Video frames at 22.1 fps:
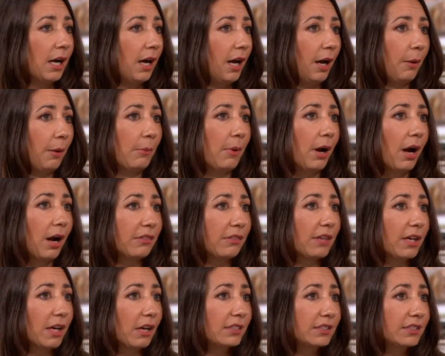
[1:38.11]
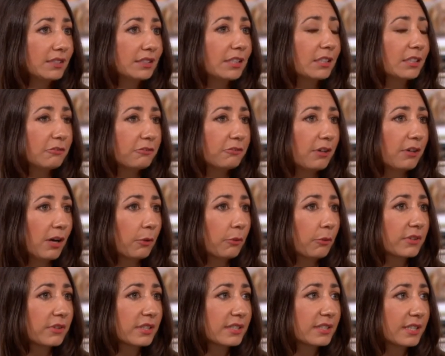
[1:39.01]
I think I'd still have
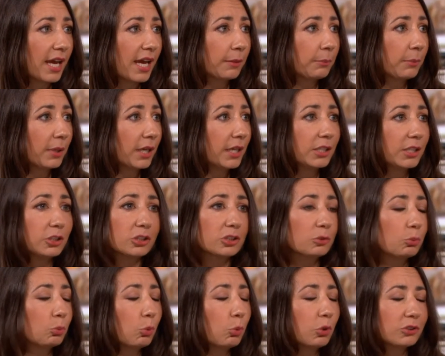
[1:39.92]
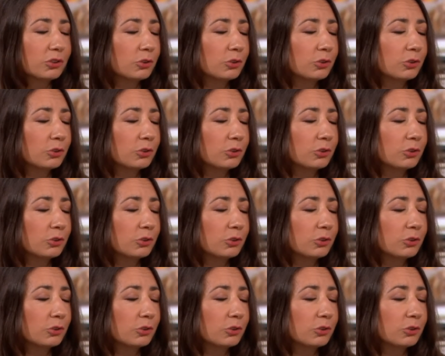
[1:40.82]
felt the same, but he just was